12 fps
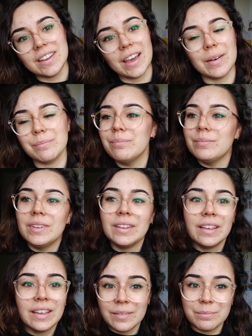And um,
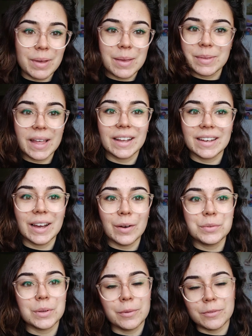maybe that can
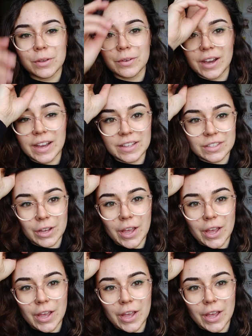help some of you guys